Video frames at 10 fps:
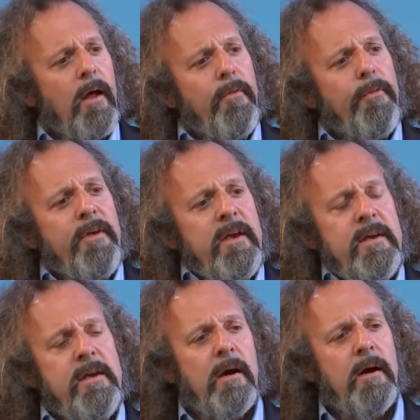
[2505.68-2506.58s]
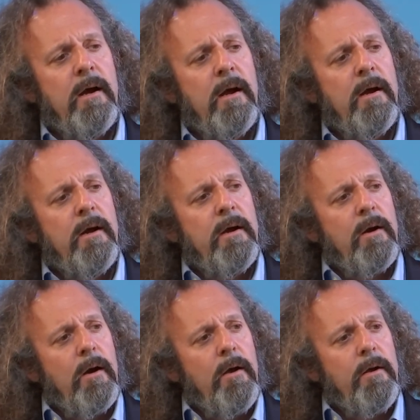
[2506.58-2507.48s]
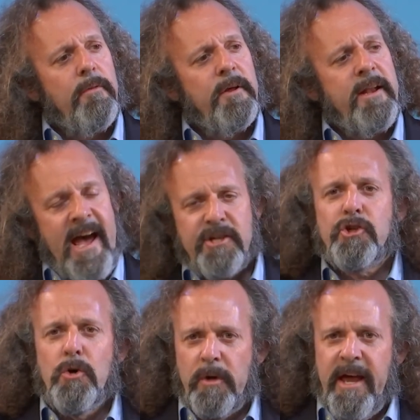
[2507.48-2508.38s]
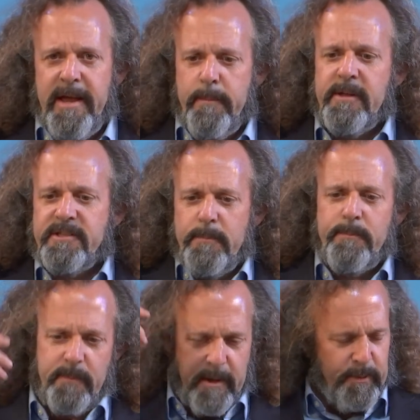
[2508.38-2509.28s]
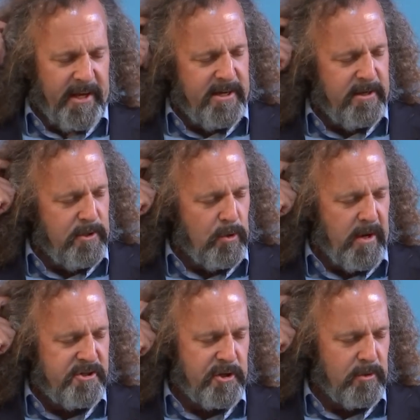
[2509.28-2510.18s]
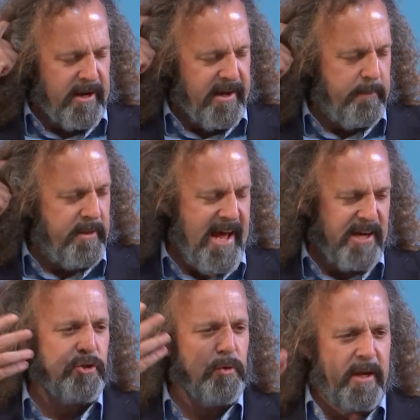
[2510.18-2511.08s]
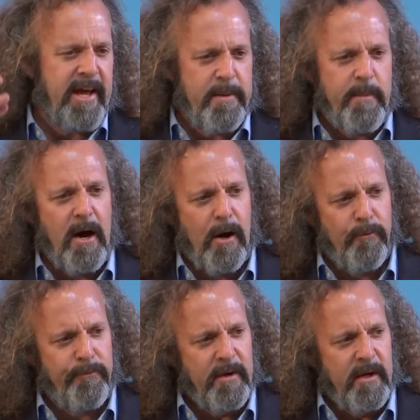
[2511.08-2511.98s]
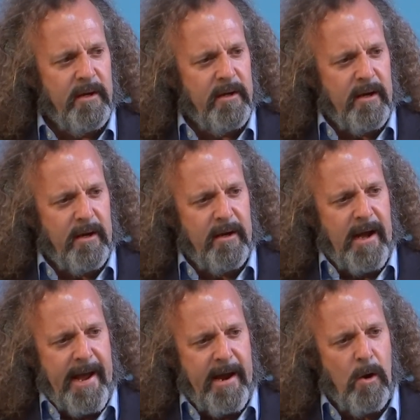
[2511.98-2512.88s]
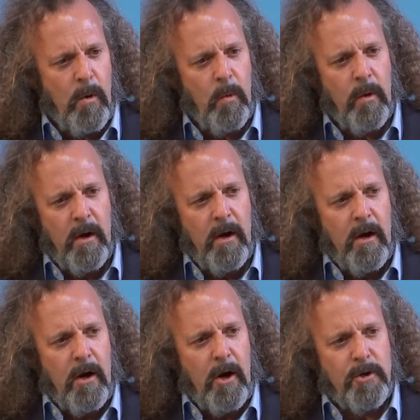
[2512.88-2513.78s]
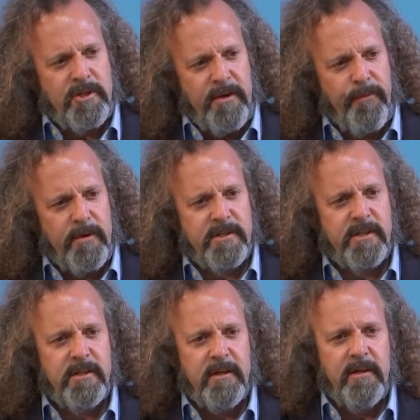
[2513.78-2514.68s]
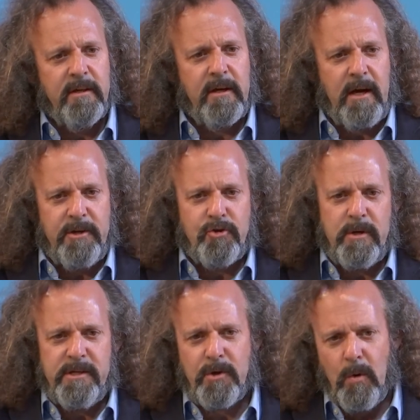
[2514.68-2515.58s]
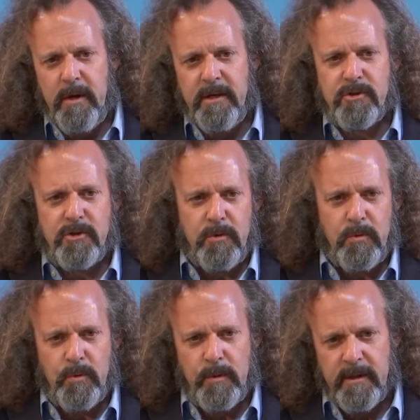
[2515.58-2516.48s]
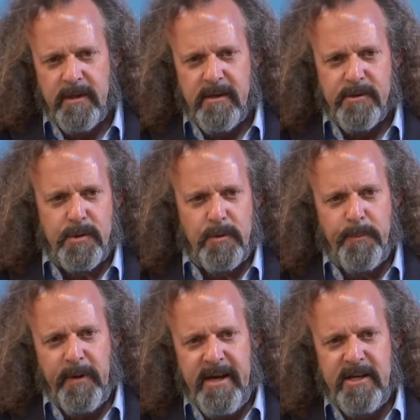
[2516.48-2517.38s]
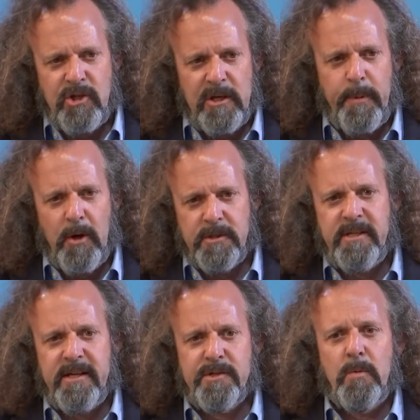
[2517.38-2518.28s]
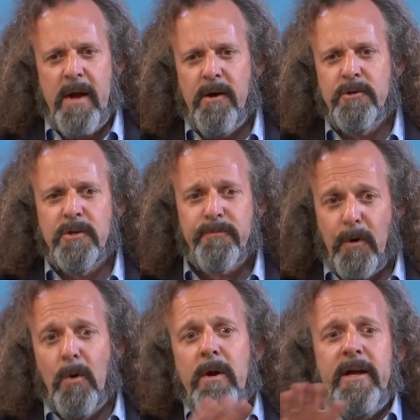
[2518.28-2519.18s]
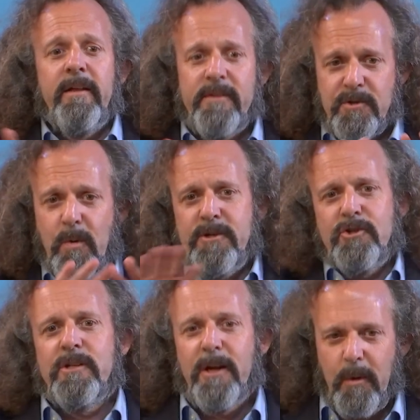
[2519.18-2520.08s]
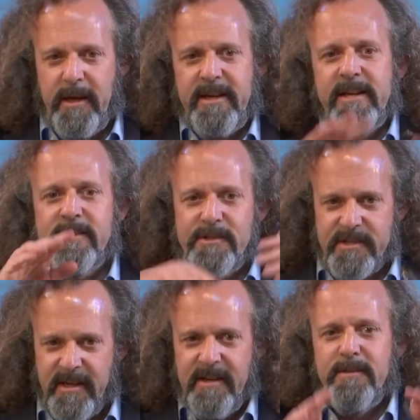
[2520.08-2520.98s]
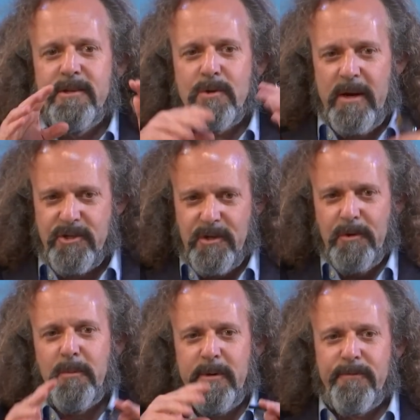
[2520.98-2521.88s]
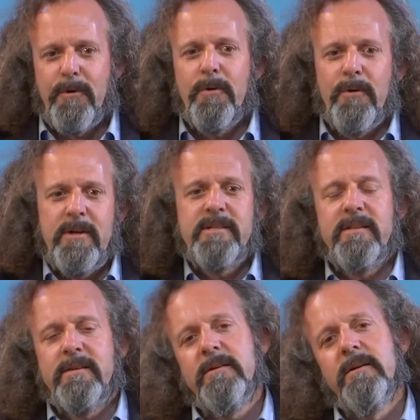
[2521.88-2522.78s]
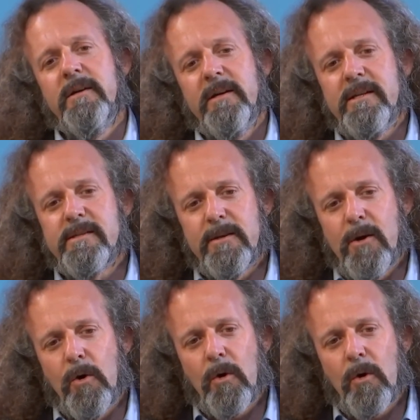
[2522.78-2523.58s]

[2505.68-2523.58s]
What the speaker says: the national game that's implicated in your question, Graham, the national game of how are different countries going to sort of play geopolitics around deferring this question, kicking this question a little bit further into the long